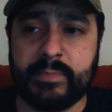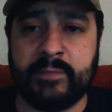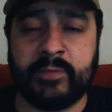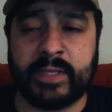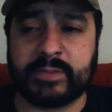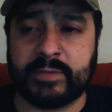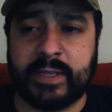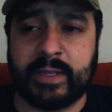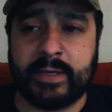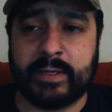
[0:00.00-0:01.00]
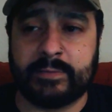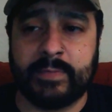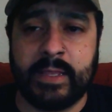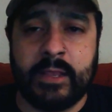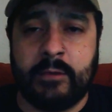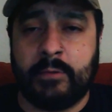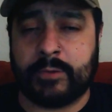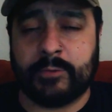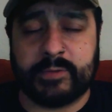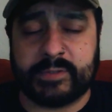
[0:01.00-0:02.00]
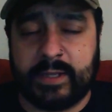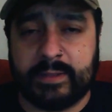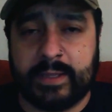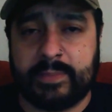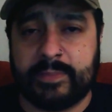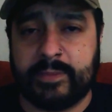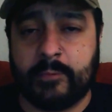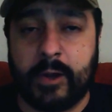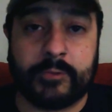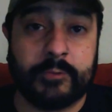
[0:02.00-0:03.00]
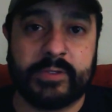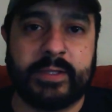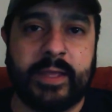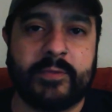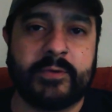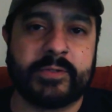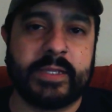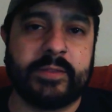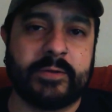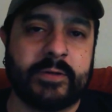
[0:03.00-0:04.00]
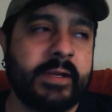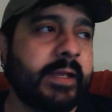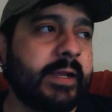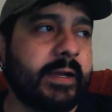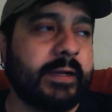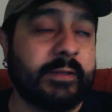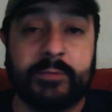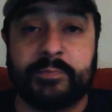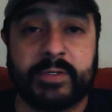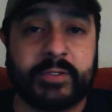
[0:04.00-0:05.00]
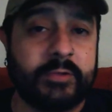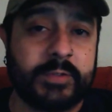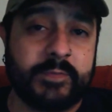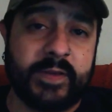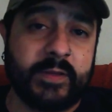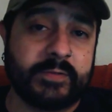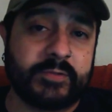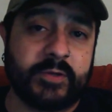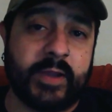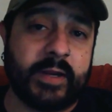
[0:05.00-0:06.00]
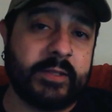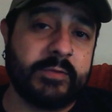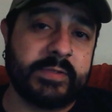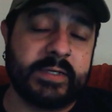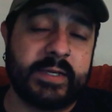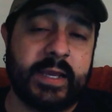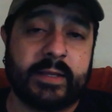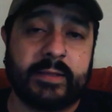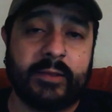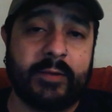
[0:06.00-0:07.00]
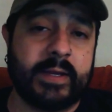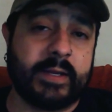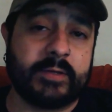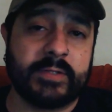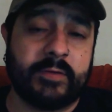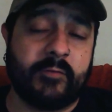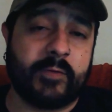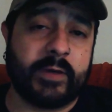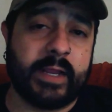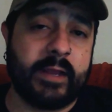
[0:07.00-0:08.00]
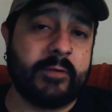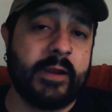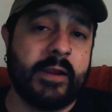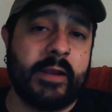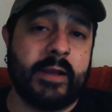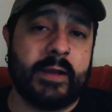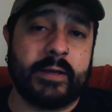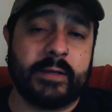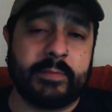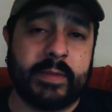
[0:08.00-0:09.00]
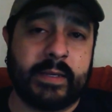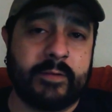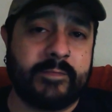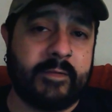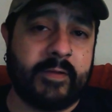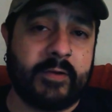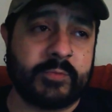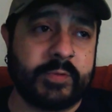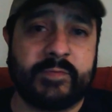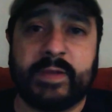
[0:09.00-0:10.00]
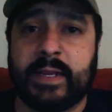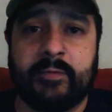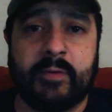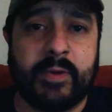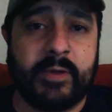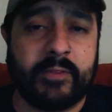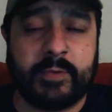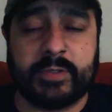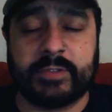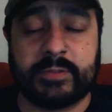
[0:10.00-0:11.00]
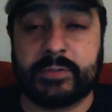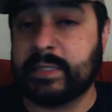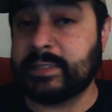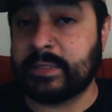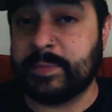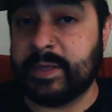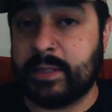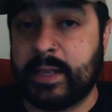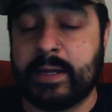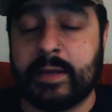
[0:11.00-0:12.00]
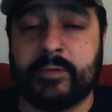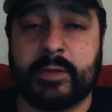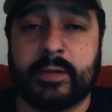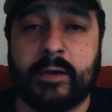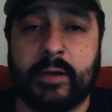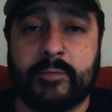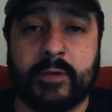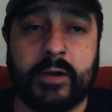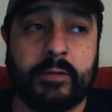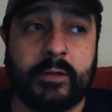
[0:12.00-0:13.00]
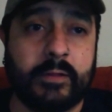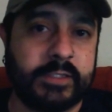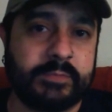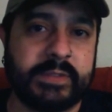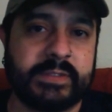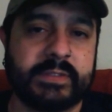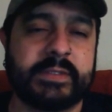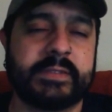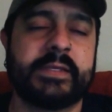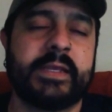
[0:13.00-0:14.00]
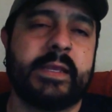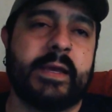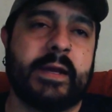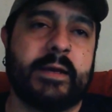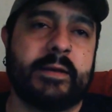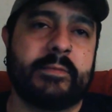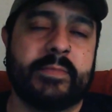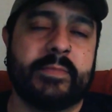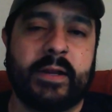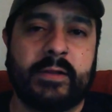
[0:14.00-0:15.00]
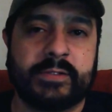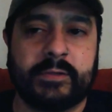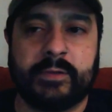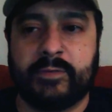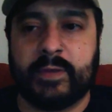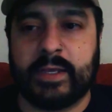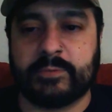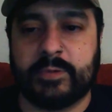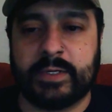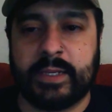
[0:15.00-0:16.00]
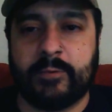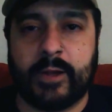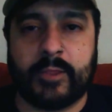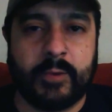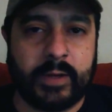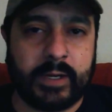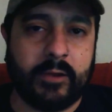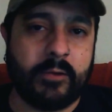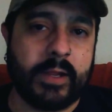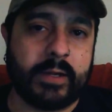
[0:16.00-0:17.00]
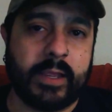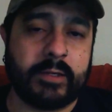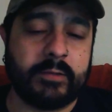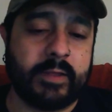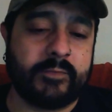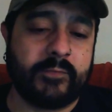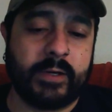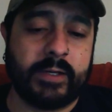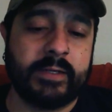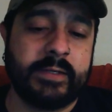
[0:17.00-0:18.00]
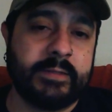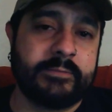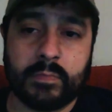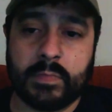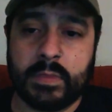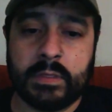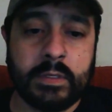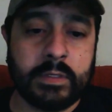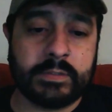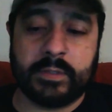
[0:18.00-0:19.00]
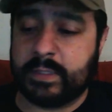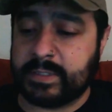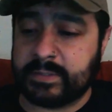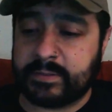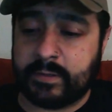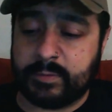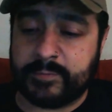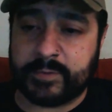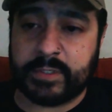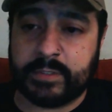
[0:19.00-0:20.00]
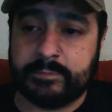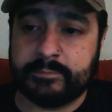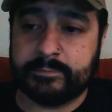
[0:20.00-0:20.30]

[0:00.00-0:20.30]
If you guys would like walkthroughs on that, there's either a bunch of YouTube videos that show you how to use it, how to go ahead and get yourself a free account, and get $5 worth of data every month, which turns out to be a lot if you call all these businesses. But also, if you guys want a walkthrough, I can go ahead and do that for you. So let's get started with the first call.